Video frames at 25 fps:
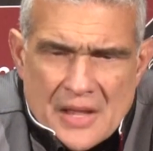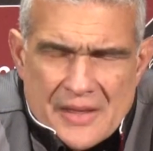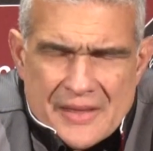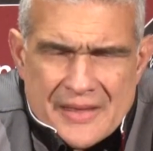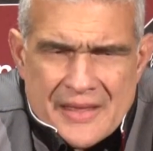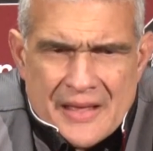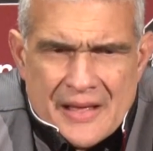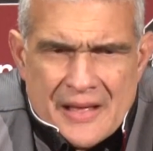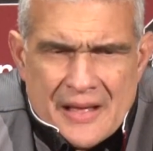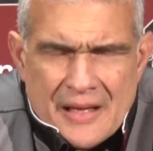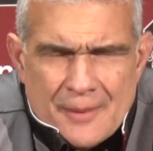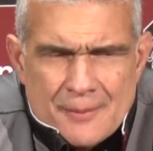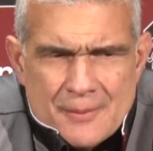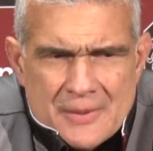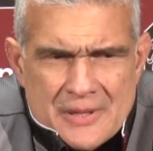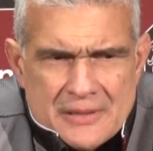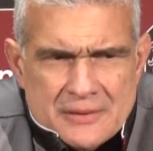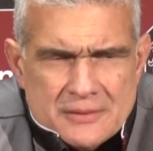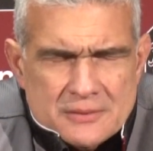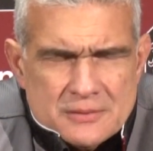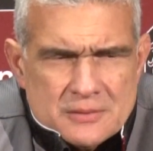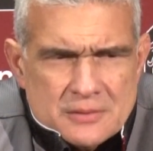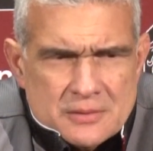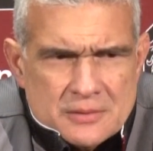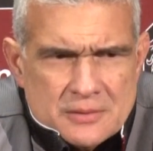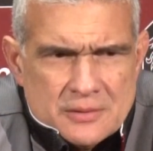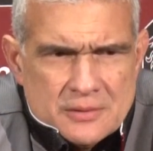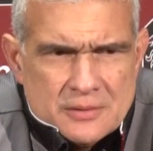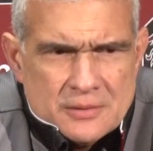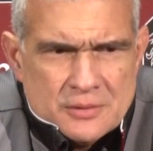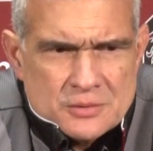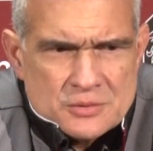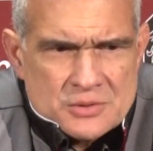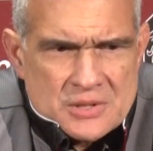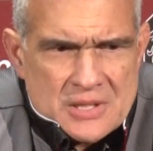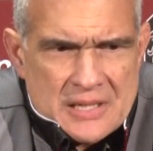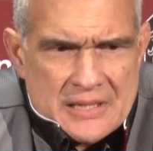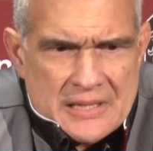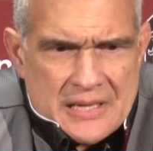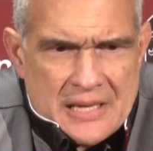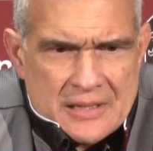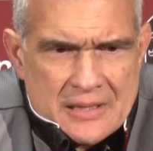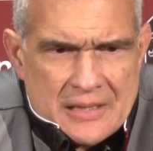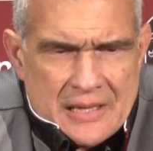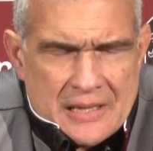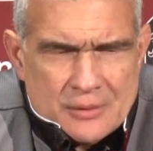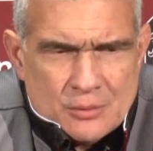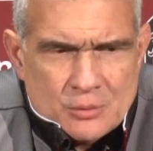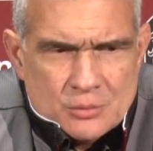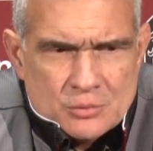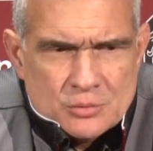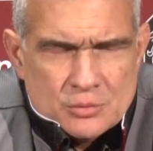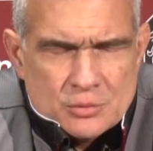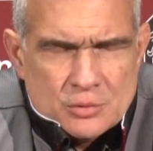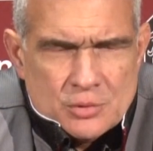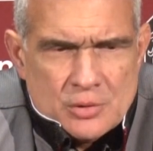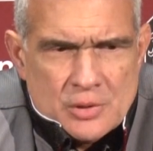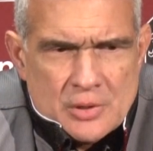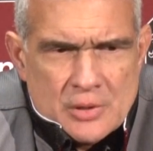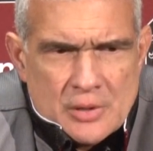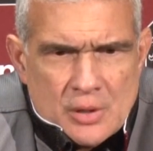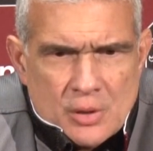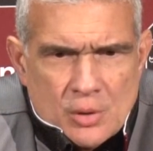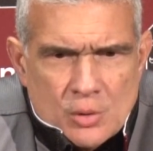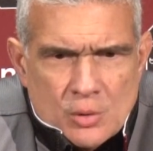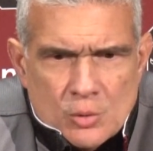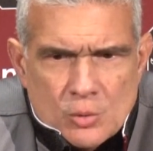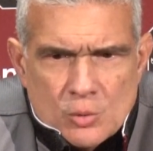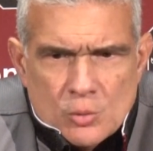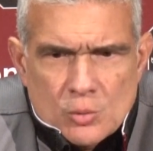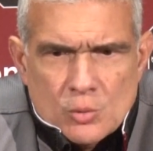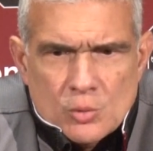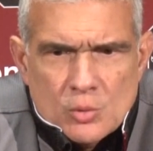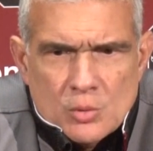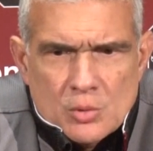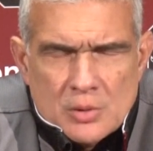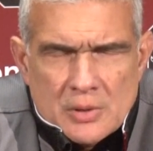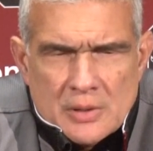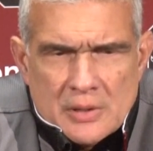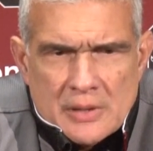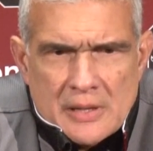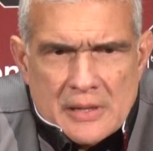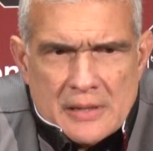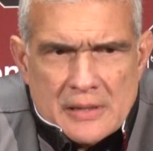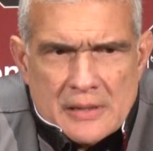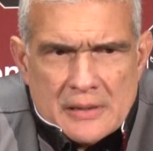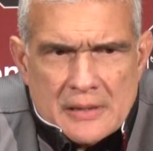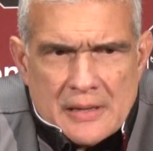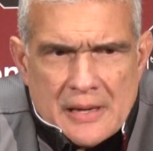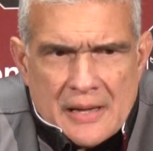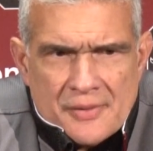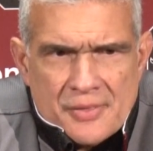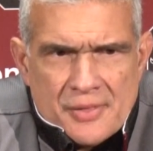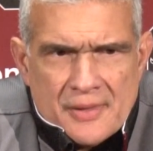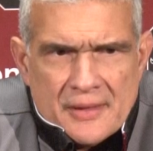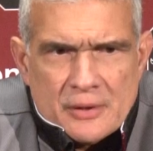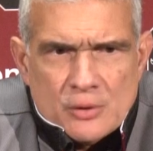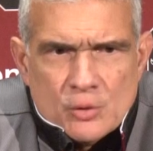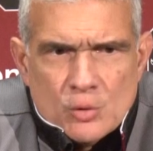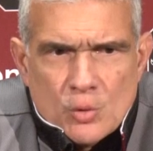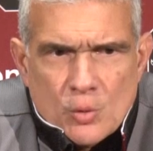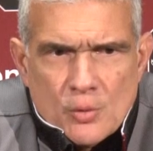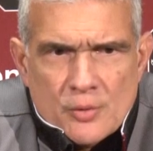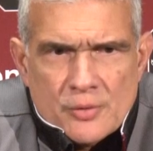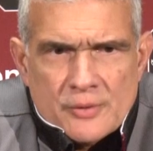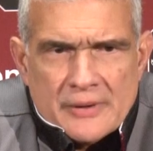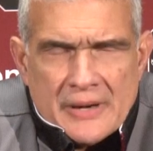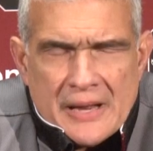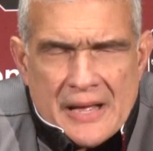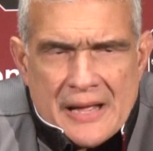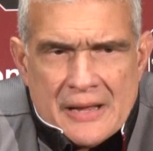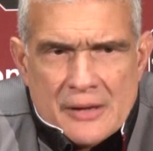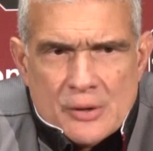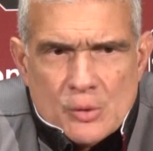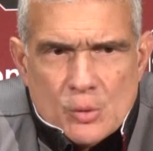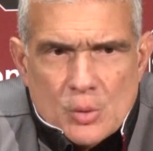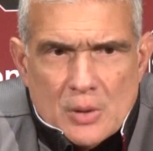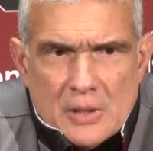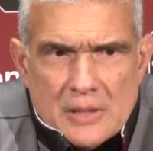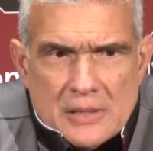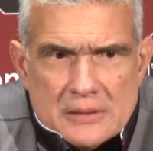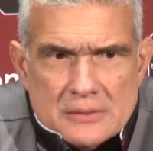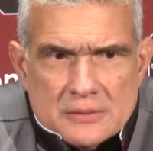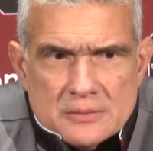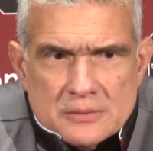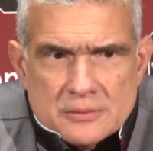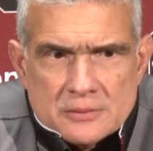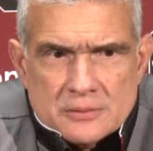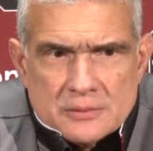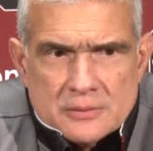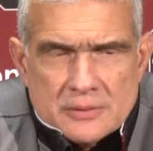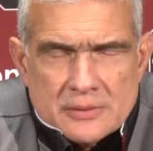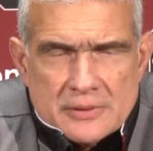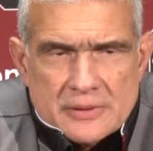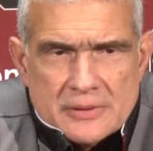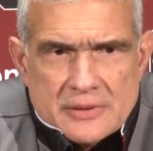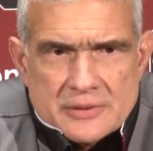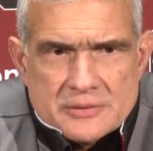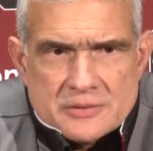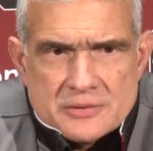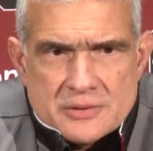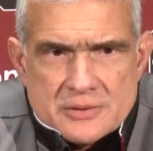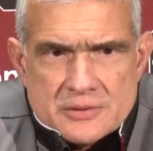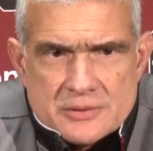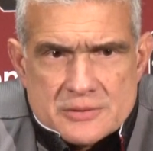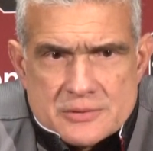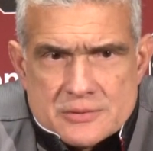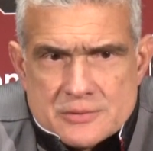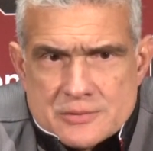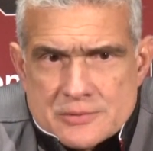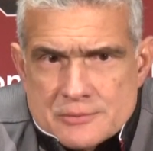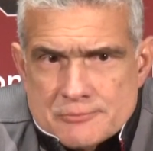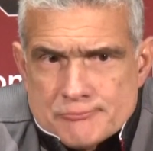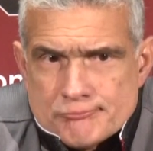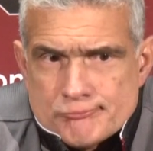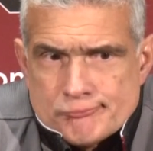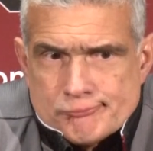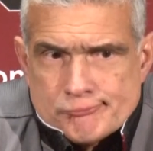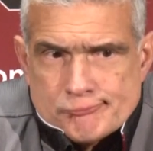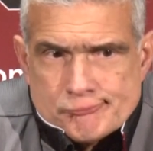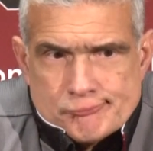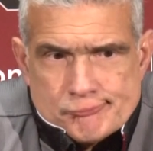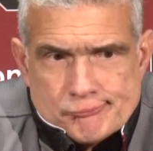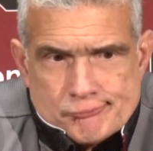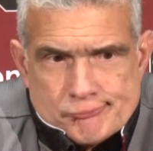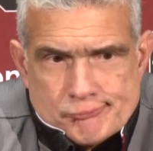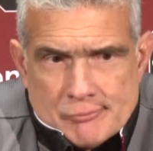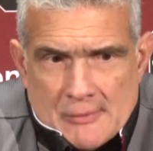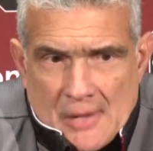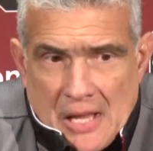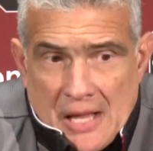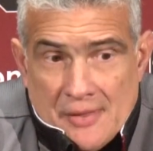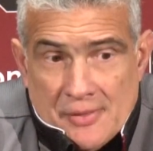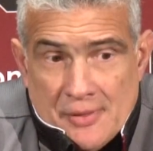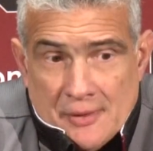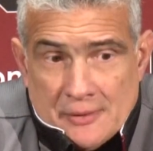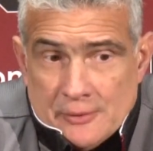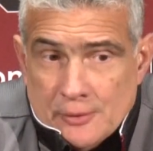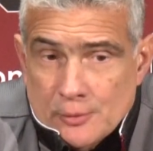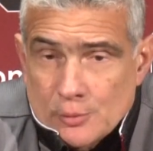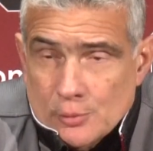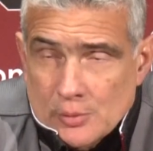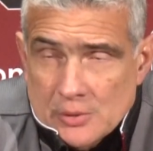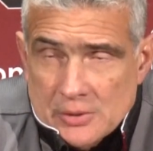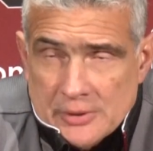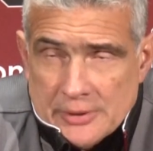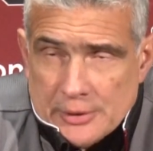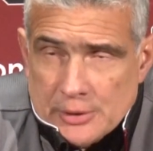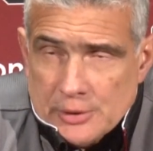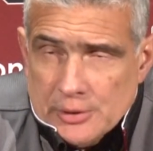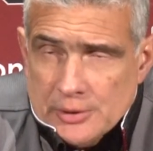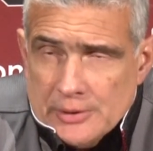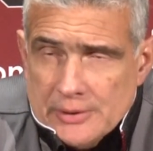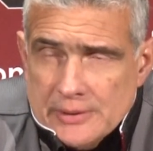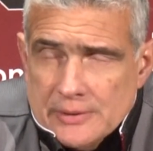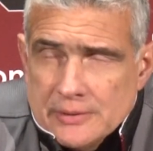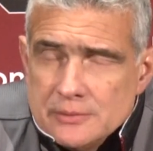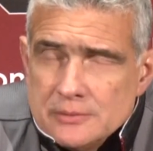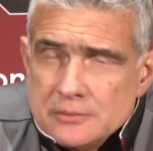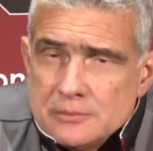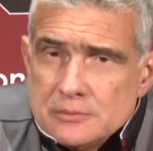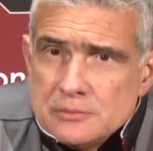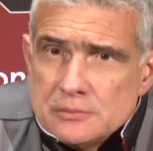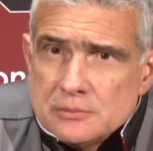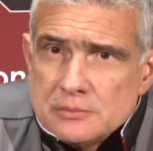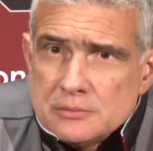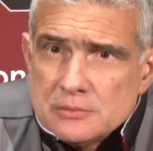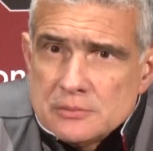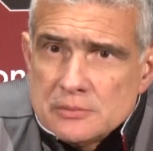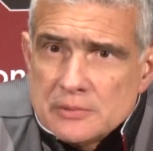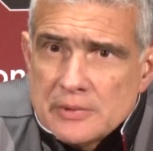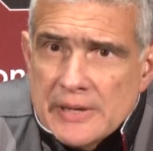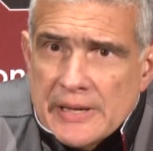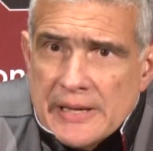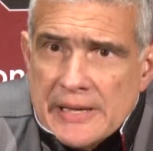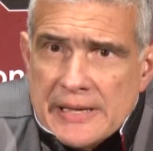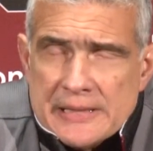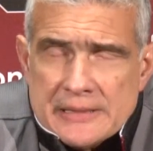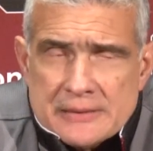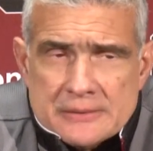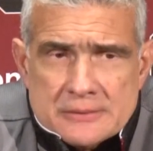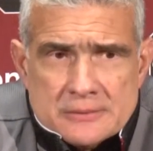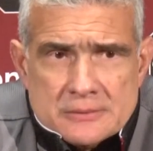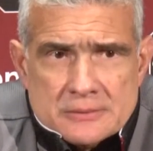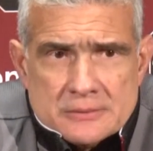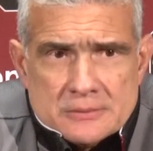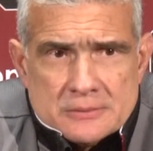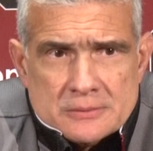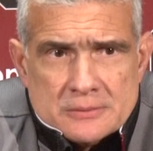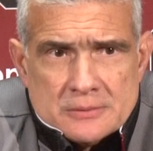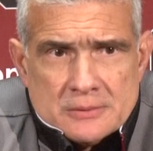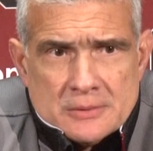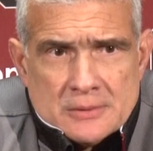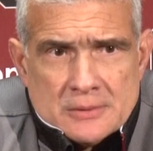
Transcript: Yeah, I mean, you know, John, I don't know. I think Northern Iowa I think they're really good. And,